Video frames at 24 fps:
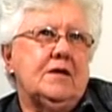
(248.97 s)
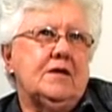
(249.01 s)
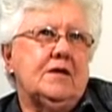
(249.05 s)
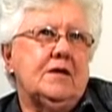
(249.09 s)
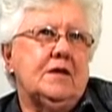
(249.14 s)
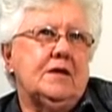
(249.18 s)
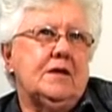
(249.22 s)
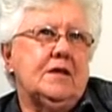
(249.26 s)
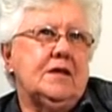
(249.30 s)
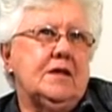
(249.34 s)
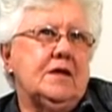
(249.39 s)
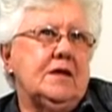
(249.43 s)

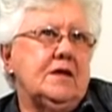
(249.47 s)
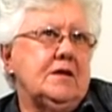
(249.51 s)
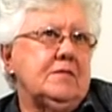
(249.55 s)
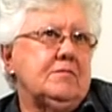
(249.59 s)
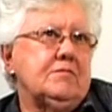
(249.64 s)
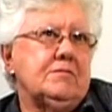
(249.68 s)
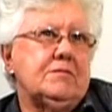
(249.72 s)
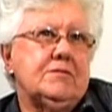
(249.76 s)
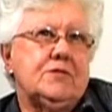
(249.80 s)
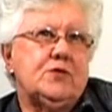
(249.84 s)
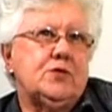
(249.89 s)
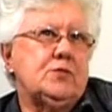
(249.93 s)
in the
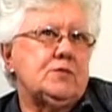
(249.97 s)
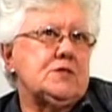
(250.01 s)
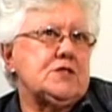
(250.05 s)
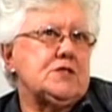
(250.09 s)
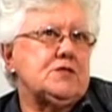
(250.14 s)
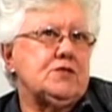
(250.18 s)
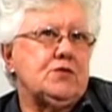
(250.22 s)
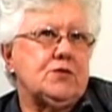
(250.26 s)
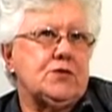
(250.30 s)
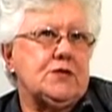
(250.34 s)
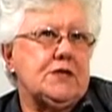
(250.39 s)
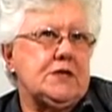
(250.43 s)

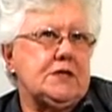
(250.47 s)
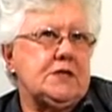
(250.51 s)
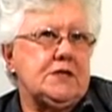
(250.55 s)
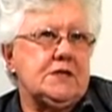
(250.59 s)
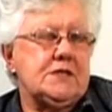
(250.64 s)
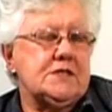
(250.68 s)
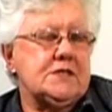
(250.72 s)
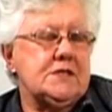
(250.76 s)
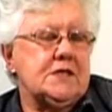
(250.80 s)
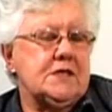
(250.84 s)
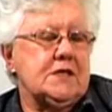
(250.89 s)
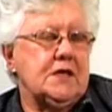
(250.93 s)
almost 40
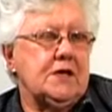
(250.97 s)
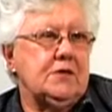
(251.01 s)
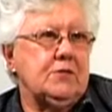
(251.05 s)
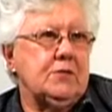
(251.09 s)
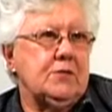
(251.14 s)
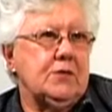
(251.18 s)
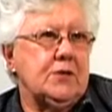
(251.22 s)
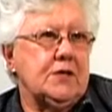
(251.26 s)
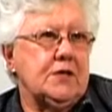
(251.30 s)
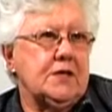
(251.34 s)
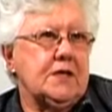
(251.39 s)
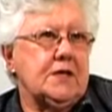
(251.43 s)
years that I
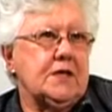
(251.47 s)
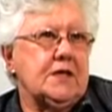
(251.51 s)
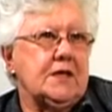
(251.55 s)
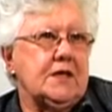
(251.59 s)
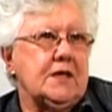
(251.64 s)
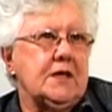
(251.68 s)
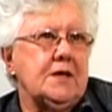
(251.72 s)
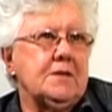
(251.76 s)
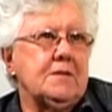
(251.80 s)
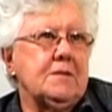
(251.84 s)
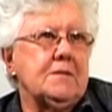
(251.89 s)
worked there